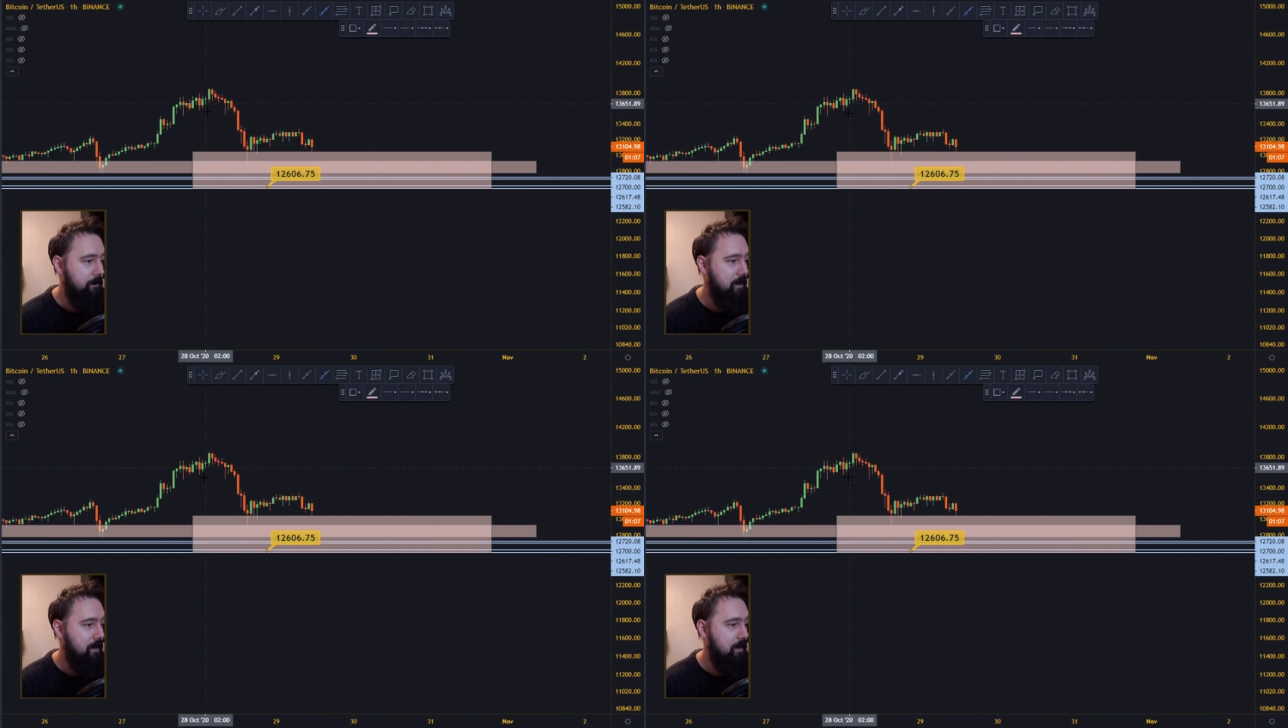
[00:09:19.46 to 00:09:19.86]

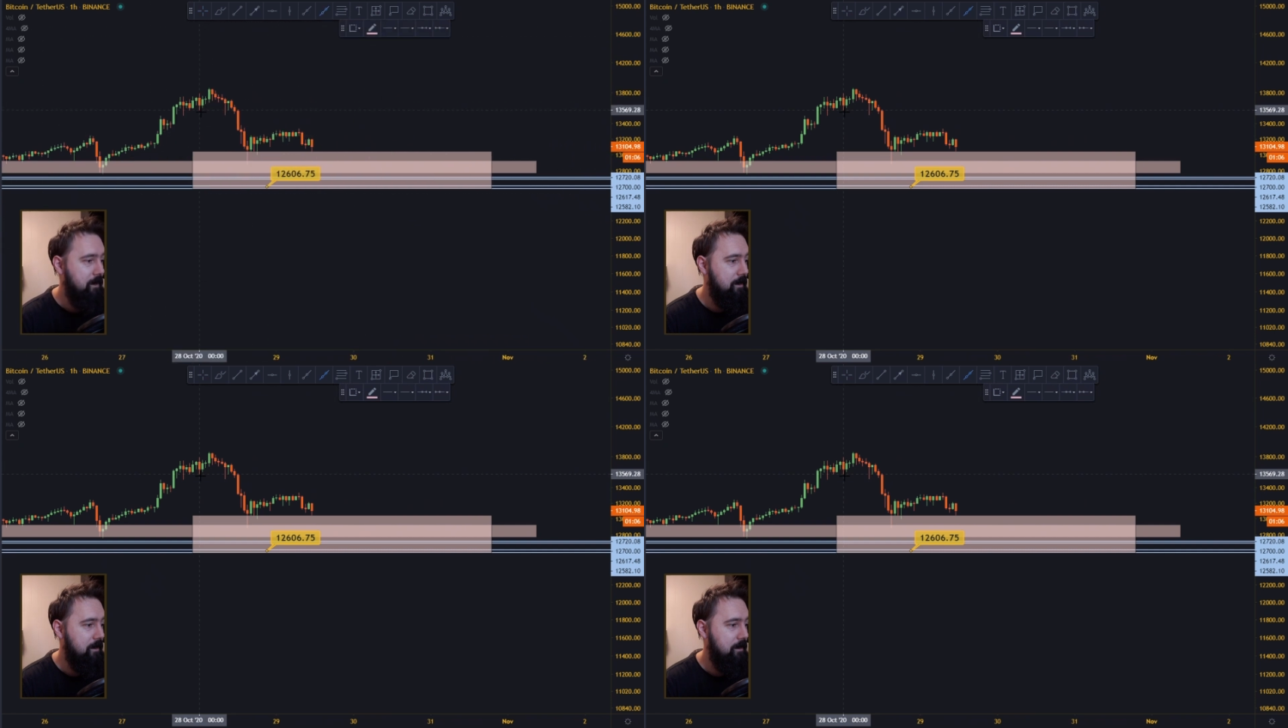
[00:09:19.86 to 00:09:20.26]

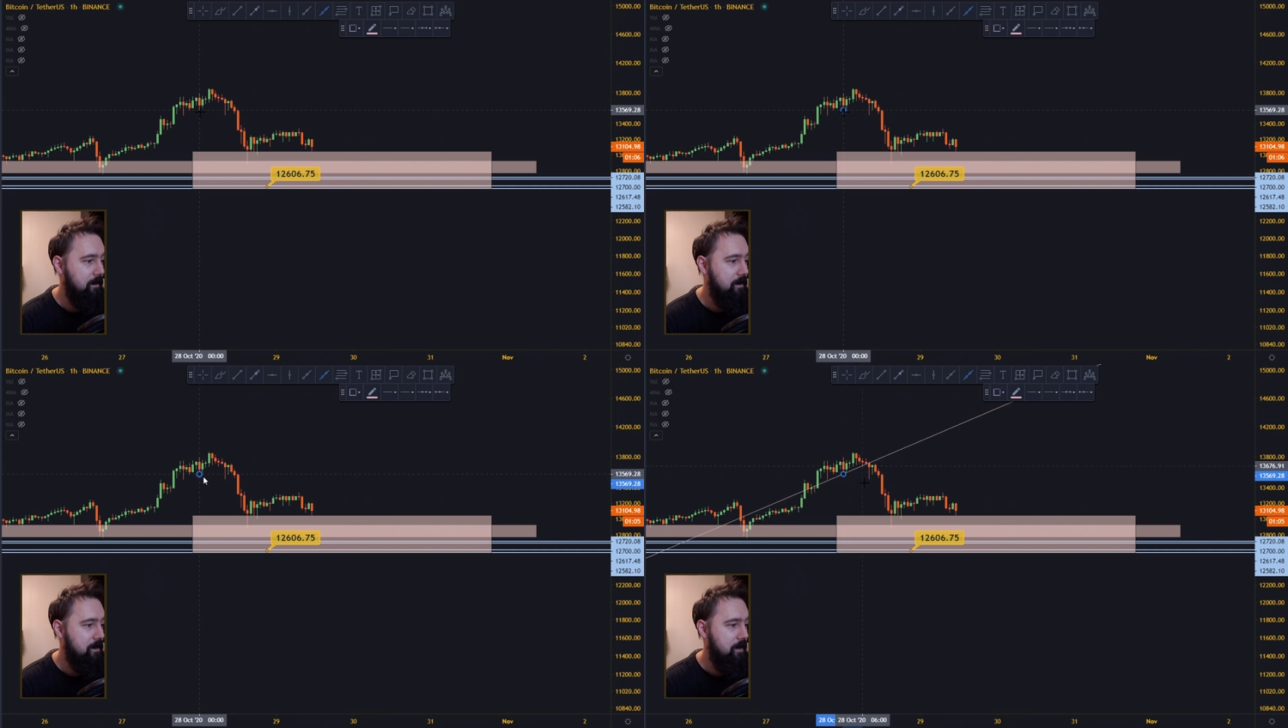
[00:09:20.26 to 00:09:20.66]

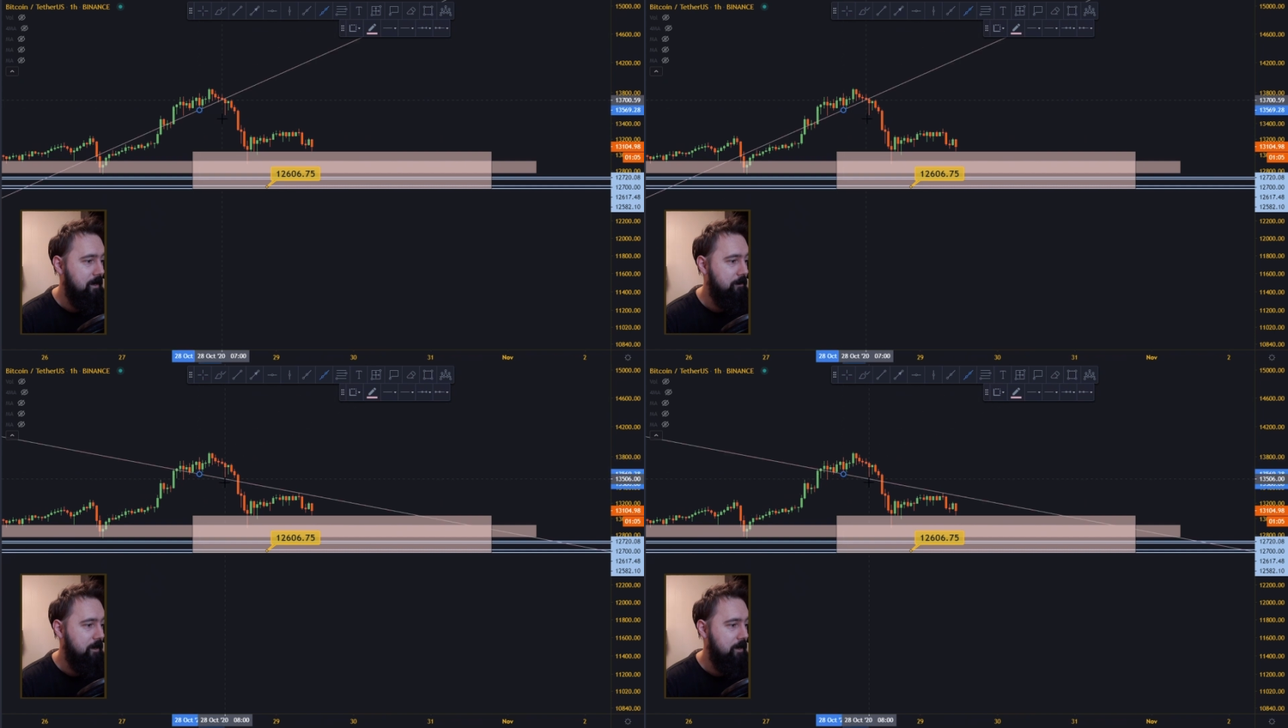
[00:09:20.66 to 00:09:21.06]
this
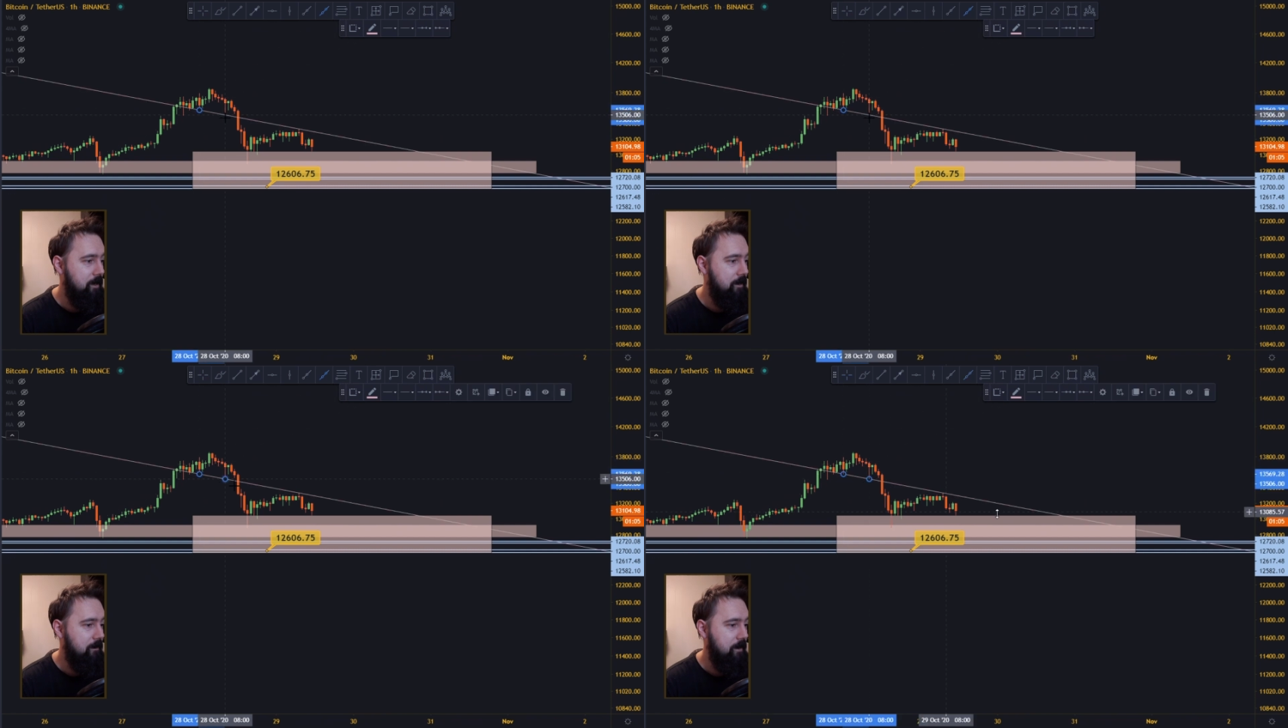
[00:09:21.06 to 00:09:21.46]
line over
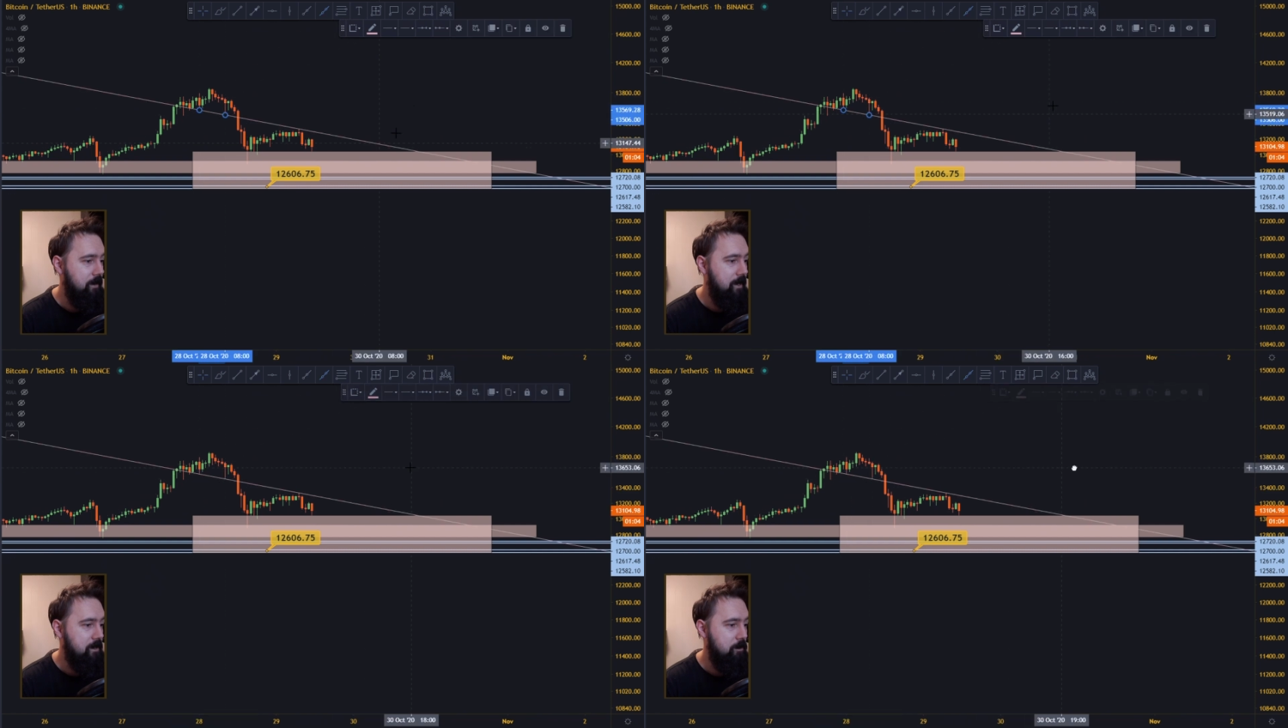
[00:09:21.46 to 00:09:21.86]
here.
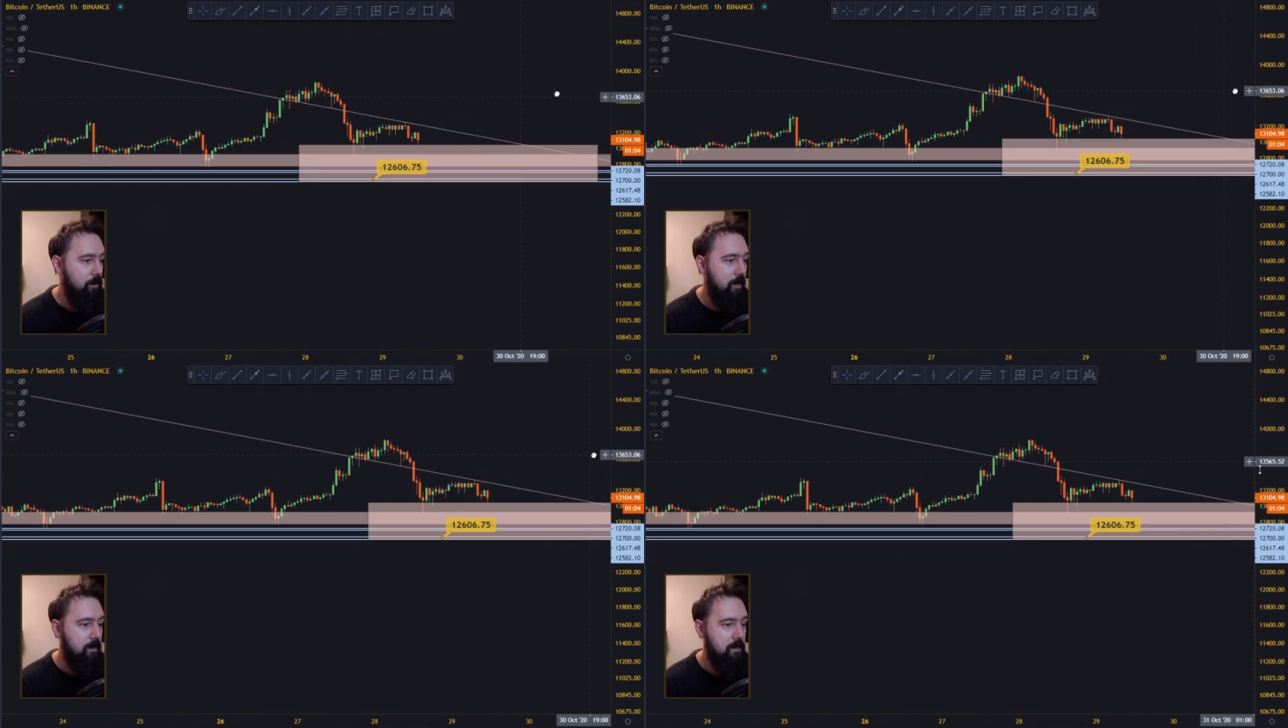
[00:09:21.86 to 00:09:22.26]
It has to
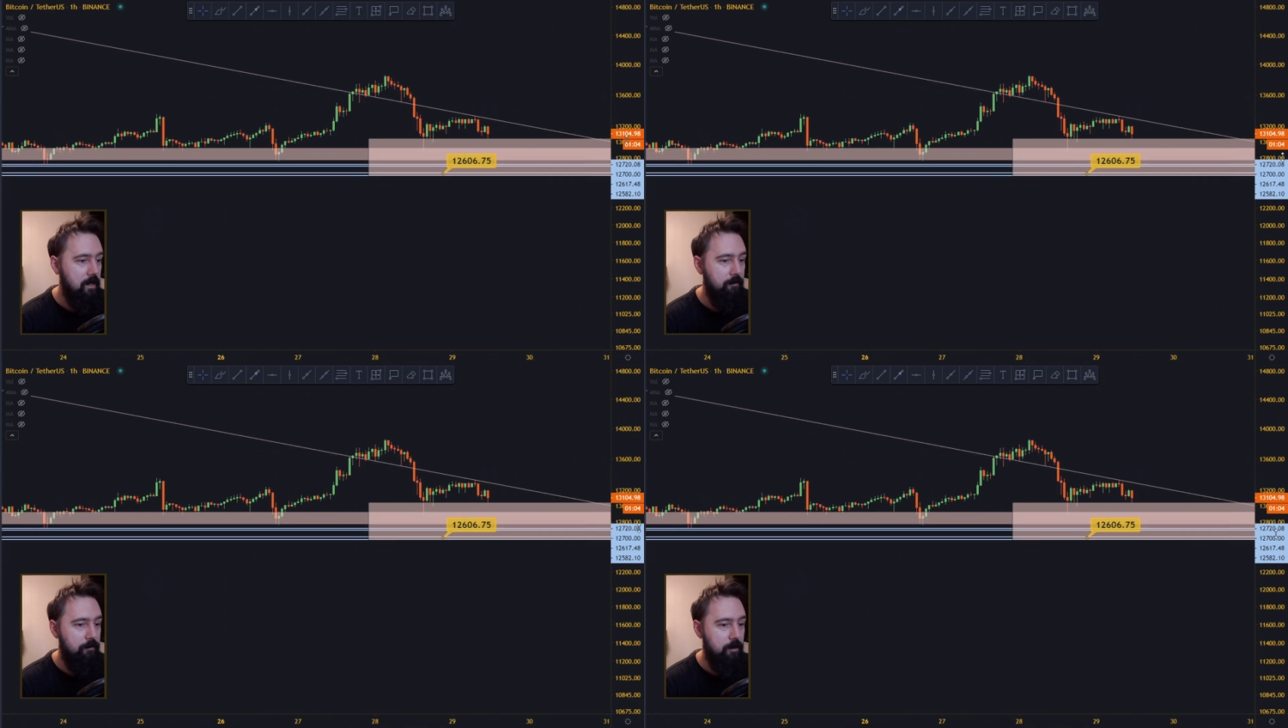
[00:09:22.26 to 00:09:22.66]
break this
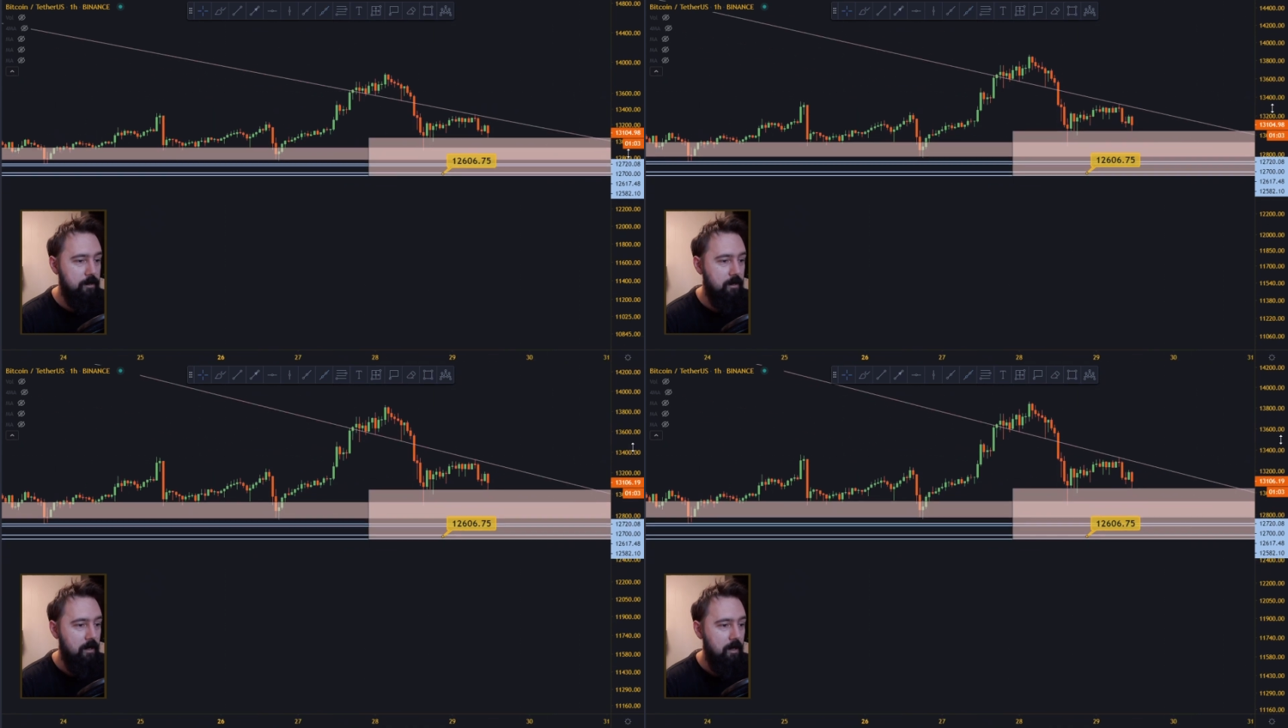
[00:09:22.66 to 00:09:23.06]
line
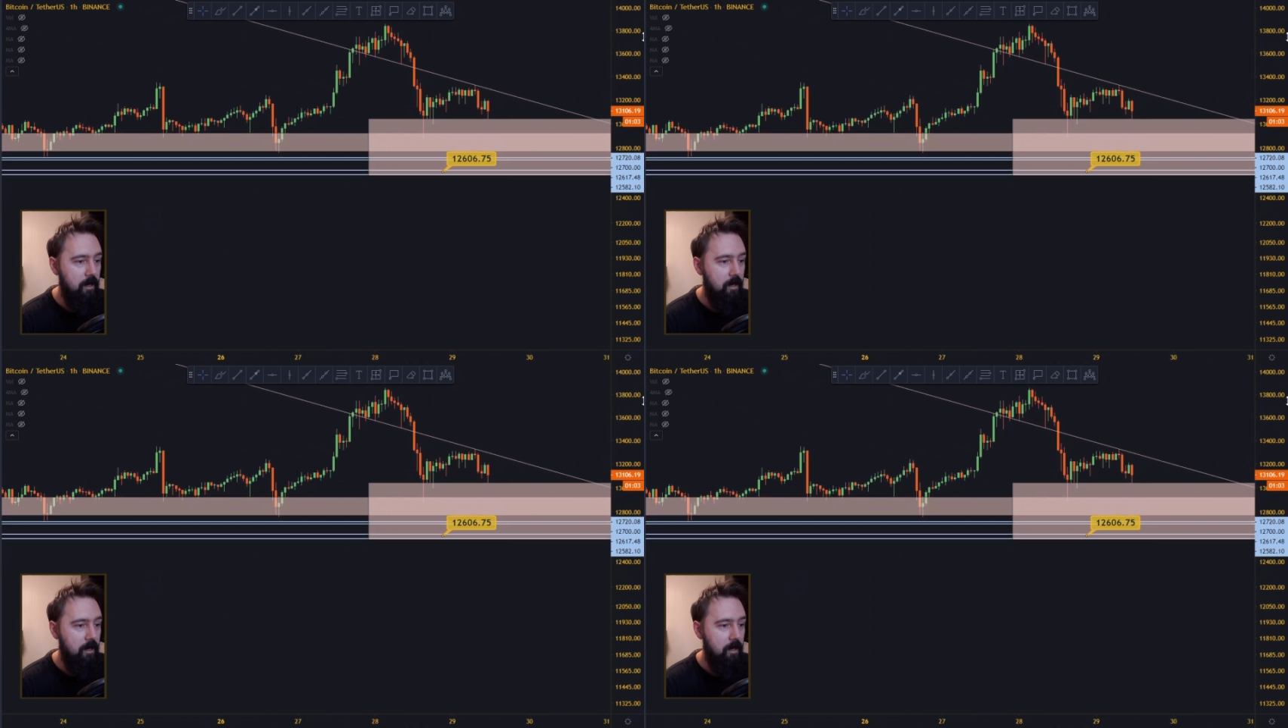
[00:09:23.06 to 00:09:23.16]
first.